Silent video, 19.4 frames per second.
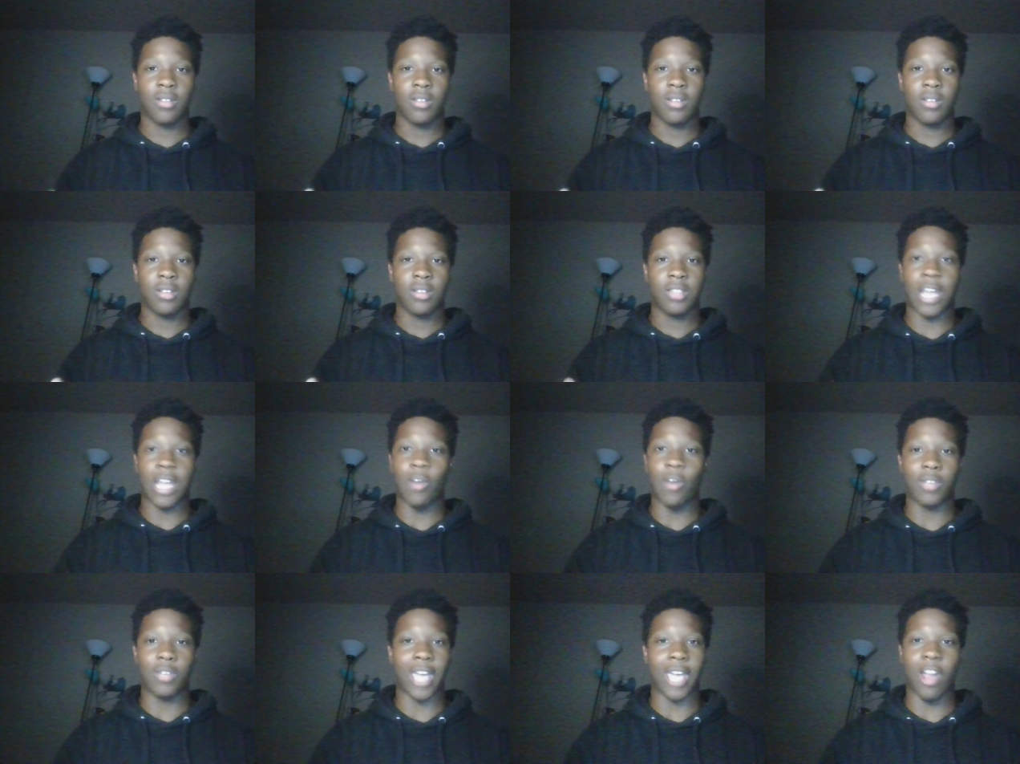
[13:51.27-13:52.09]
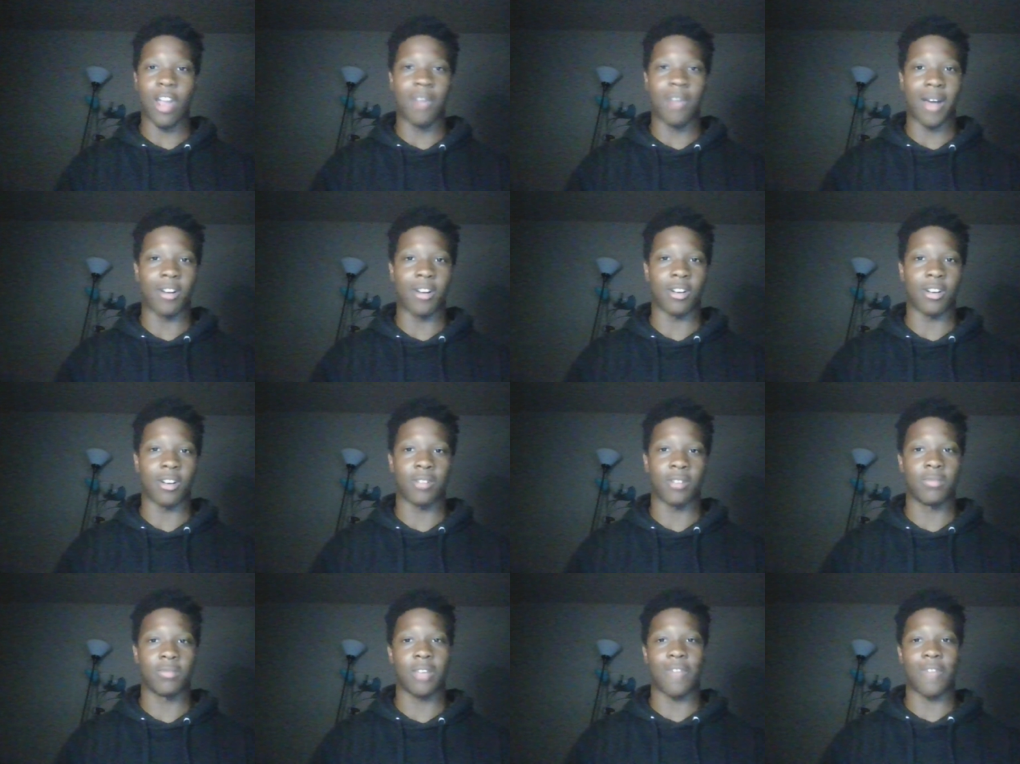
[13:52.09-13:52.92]
They don't care about
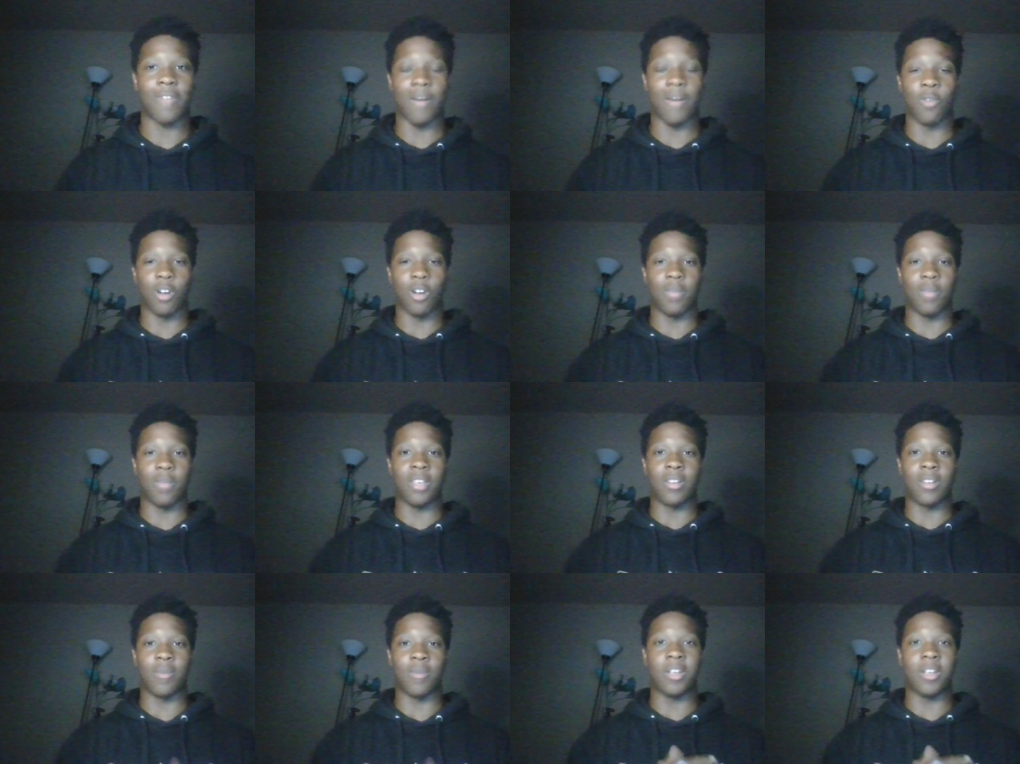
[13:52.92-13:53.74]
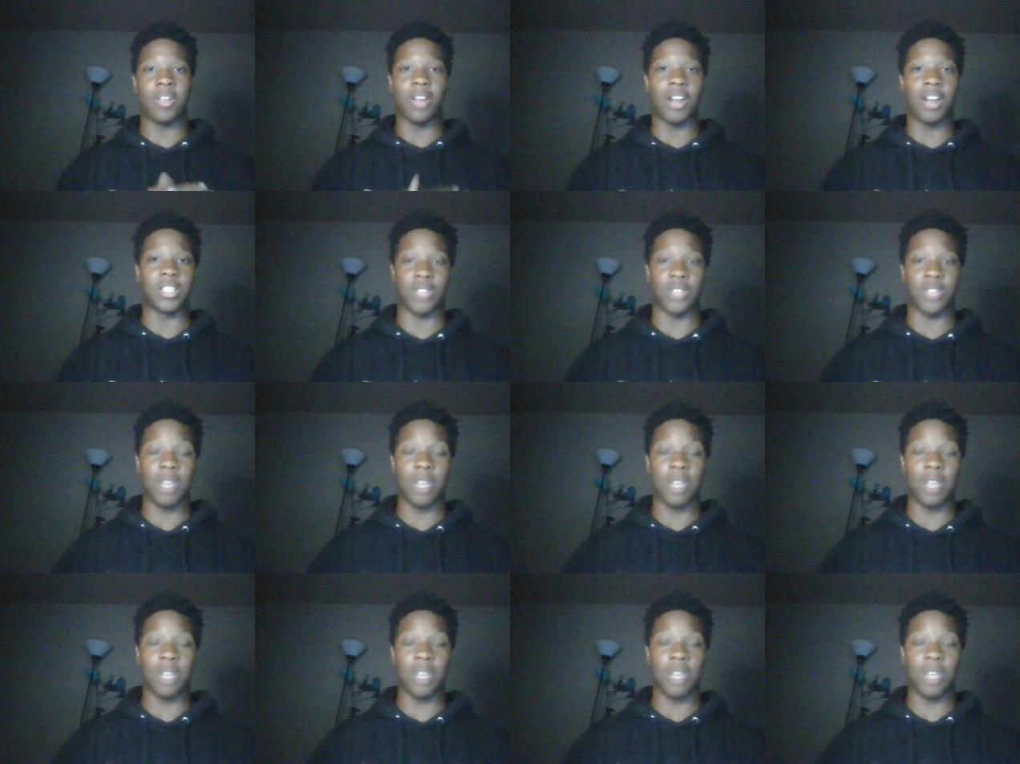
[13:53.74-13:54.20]
her, if I'm going to be completely honest.